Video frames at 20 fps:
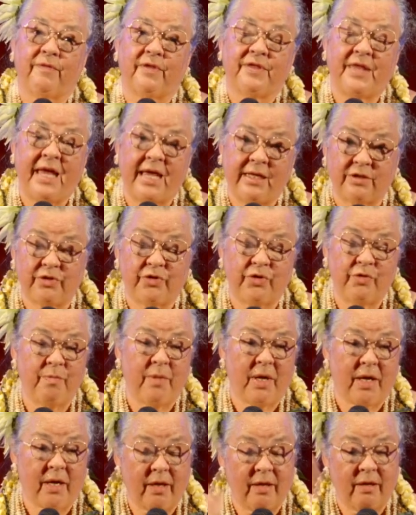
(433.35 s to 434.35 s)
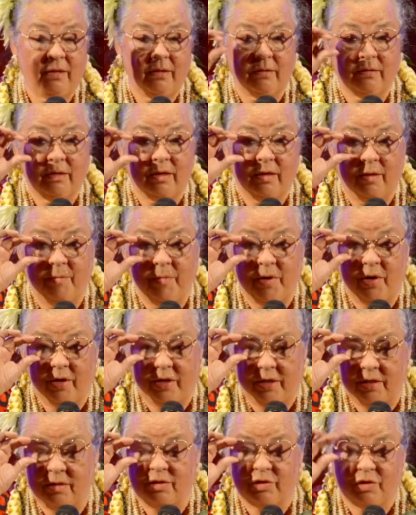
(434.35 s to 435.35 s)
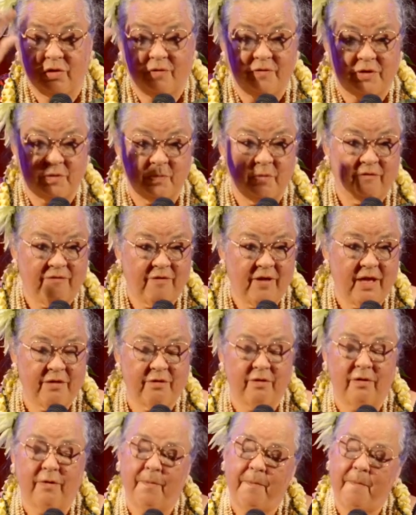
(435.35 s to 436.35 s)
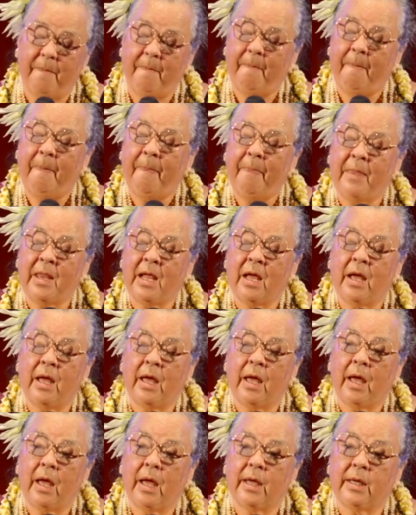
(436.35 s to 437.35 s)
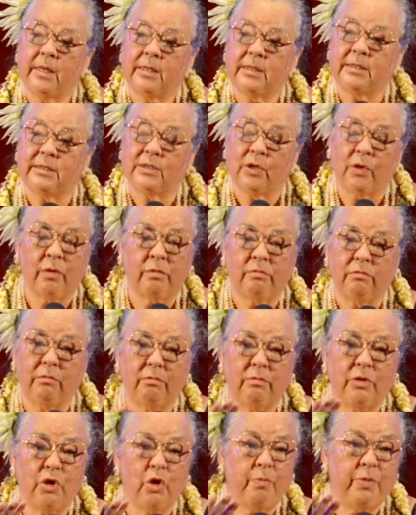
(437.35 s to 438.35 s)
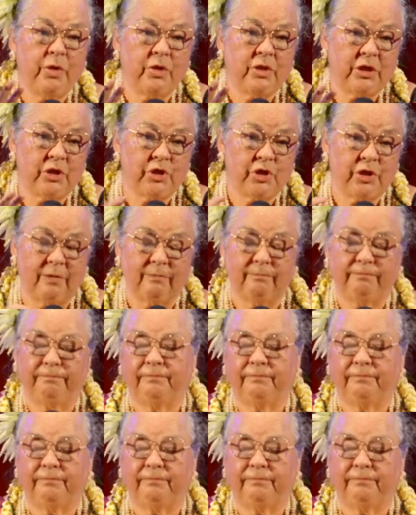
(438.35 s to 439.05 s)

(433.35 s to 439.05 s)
thanks to my American serviceman father. So no beautician.